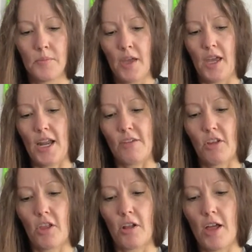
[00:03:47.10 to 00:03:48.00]
and have a
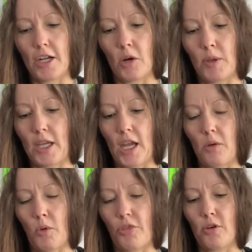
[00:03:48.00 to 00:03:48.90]
little longer
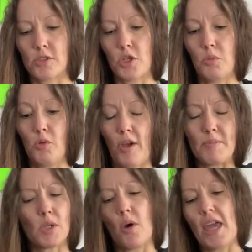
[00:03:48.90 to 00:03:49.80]
weekend with those new moon
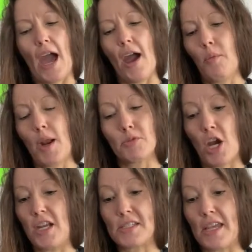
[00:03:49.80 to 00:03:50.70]
vibes. So yeah, what I'm
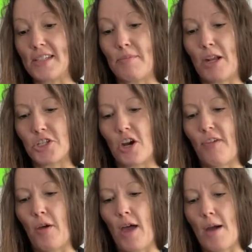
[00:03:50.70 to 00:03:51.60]
trying to say is I'm not sure if
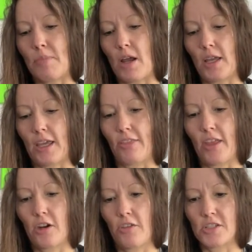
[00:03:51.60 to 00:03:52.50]
I will hop on again
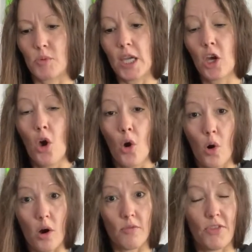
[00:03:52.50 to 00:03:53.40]
later this week,
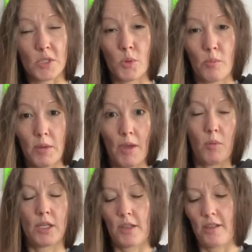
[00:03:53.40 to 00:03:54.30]
or if this will be my
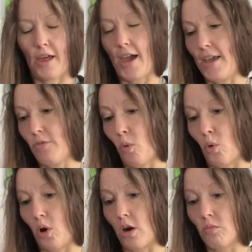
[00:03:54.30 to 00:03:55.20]
weekly live,
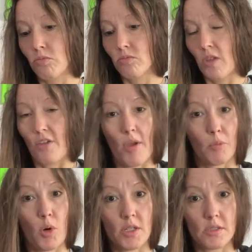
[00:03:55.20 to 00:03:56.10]
or if I'm
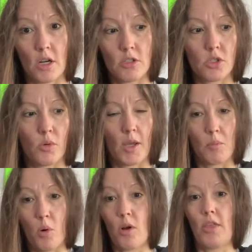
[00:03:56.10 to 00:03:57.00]
going to start doing
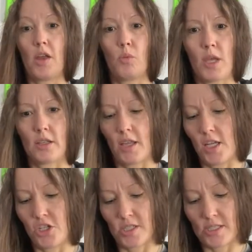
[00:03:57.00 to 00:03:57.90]
more than
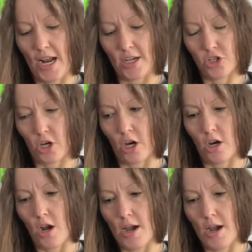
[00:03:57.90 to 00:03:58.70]
weekly, just not sure.